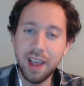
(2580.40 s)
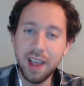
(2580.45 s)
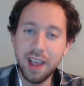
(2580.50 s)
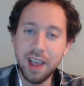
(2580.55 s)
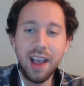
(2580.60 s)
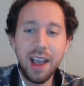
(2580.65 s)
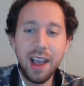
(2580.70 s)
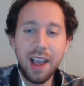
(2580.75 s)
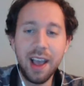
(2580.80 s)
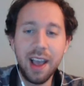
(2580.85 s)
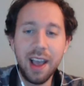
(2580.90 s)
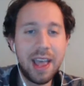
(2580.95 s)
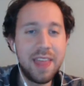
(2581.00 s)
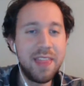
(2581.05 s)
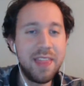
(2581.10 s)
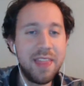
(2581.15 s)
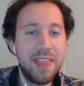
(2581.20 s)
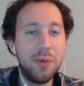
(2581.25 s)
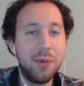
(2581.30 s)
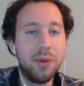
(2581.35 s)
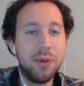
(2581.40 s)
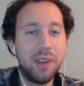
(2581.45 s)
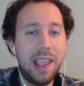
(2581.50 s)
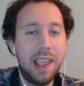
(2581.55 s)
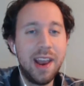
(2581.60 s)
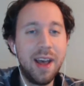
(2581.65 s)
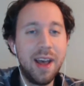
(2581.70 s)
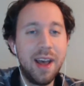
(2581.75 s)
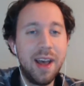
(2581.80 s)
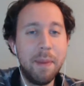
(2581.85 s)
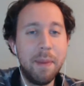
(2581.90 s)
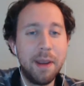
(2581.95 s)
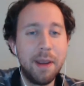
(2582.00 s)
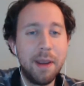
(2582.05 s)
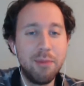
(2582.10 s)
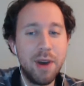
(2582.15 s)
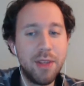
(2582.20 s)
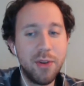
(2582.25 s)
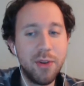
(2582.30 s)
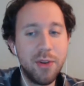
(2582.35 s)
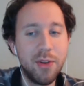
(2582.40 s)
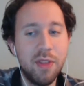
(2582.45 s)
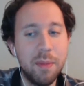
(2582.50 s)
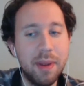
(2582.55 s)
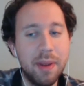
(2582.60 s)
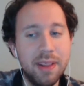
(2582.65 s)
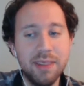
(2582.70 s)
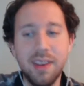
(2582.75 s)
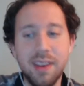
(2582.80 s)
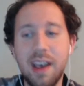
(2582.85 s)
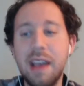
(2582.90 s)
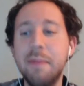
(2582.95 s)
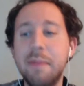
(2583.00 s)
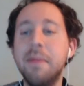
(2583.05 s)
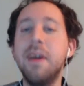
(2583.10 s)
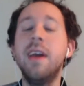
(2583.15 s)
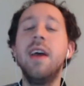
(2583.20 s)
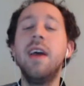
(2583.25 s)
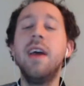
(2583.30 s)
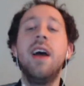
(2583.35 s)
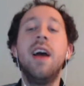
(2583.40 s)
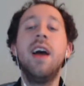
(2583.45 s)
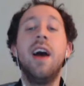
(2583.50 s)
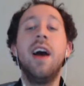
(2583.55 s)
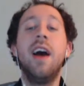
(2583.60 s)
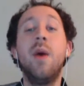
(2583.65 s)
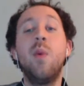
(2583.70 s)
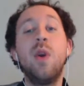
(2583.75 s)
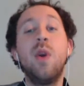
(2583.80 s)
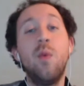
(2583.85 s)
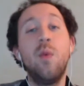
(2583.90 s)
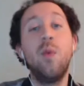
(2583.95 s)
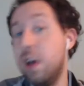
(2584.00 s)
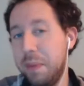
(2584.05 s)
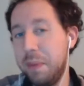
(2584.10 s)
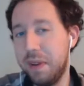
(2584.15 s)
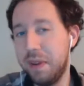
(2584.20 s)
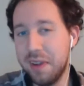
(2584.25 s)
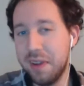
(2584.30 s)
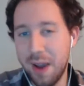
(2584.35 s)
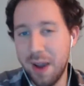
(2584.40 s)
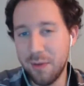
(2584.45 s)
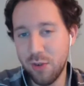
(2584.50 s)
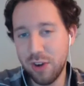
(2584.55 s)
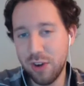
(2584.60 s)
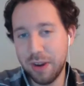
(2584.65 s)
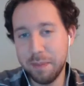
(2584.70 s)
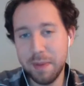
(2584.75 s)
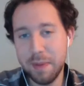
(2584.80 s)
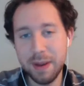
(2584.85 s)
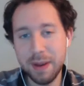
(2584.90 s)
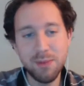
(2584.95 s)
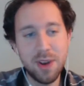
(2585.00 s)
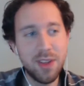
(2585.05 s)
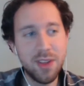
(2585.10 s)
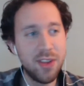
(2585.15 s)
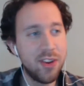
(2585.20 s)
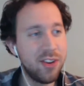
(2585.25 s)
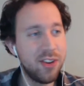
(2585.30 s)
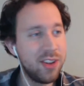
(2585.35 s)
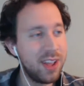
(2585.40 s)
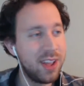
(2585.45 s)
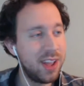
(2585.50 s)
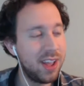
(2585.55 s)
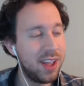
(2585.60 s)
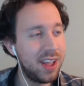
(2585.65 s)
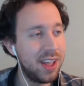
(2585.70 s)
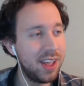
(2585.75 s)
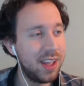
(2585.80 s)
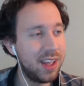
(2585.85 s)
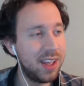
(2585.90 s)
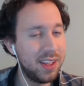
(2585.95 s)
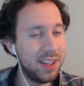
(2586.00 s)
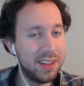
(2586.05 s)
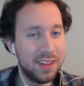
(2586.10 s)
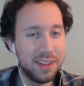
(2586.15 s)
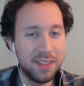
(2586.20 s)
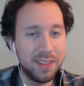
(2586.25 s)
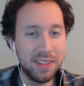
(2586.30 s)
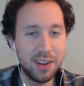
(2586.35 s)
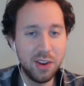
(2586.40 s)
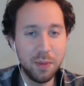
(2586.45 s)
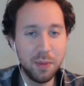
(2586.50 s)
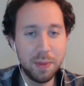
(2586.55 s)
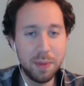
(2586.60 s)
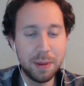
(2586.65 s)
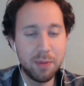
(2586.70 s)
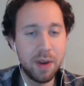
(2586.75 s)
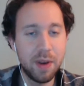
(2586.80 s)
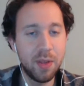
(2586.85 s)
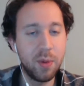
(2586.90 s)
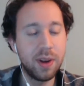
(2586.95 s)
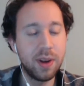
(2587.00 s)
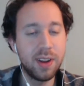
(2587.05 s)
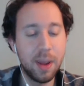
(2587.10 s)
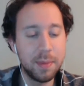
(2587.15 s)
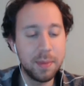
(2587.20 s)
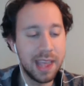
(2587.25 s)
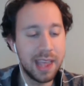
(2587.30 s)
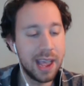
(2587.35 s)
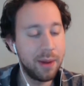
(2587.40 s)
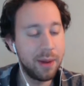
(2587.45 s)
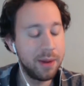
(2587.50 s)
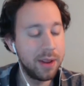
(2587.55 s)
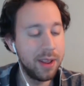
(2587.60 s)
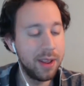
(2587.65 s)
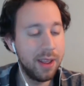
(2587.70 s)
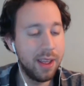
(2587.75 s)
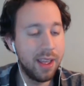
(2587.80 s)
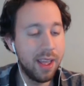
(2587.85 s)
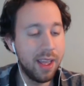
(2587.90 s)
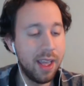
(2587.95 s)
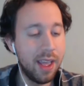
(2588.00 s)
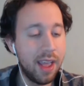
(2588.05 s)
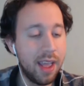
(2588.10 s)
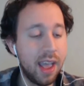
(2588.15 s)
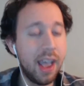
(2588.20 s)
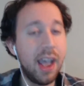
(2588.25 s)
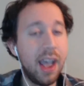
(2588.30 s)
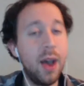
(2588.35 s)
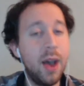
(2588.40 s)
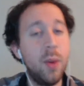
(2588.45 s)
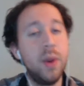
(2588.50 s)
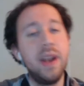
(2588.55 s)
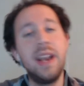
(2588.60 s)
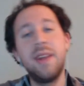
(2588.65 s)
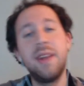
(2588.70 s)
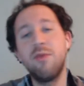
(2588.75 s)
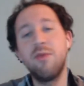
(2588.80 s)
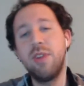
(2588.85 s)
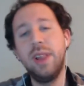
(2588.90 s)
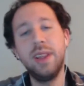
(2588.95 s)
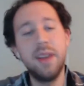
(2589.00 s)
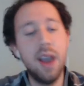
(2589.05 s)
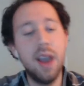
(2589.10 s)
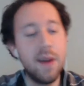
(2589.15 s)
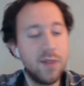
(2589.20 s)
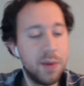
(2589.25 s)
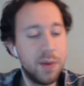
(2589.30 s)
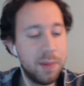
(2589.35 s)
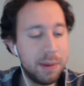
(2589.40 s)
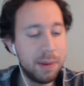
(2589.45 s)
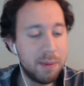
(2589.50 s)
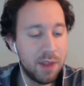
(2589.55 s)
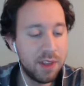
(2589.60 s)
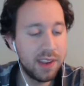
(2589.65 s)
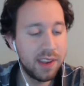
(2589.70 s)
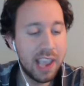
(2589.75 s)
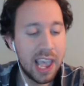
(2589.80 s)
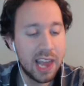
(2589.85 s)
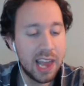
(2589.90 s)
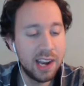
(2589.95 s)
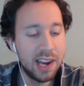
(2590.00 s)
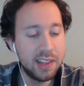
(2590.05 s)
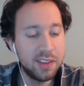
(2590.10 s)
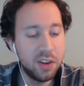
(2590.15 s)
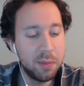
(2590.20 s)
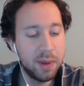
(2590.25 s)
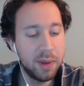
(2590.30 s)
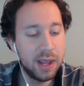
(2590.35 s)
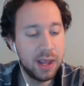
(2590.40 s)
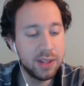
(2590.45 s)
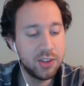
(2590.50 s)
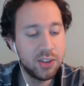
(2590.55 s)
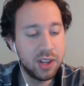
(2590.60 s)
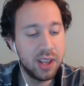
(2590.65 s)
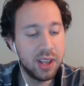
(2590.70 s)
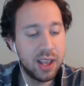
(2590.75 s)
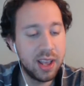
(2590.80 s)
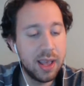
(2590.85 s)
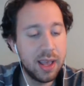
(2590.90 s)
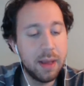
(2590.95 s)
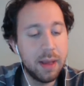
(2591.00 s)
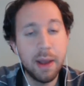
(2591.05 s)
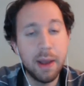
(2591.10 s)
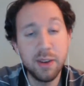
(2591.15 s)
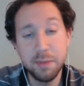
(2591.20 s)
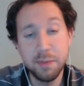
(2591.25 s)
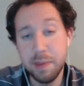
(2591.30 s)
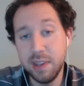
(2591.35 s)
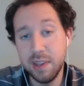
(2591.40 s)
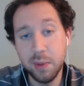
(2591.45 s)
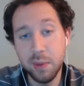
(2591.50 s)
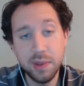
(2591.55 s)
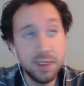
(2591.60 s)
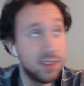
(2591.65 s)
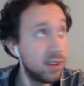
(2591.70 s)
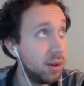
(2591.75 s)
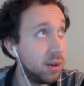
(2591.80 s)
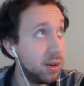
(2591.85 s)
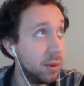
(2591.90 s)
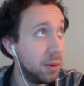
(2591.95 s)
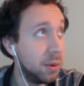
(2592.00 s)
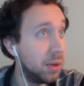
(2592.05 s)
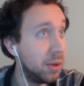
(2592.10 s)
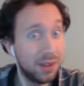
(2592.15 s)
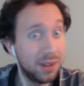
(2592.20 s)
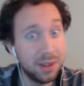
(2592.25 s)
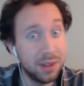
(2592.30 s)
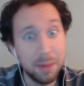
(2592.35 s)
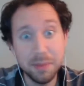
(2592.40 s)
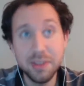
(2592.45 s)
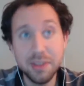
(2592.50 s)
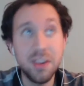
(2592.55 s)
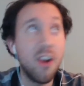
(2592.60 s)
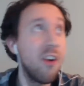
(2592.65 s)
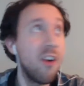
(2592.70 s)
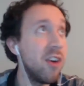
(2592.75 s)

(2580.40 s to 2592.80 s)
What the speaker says: and then we'll get Big Brother in the meantime. We will be covering Big Brother, the new Big Brother, when it comes out. We didn't really cover Big Brother Canada too much. I was busy with school. I'm sorry,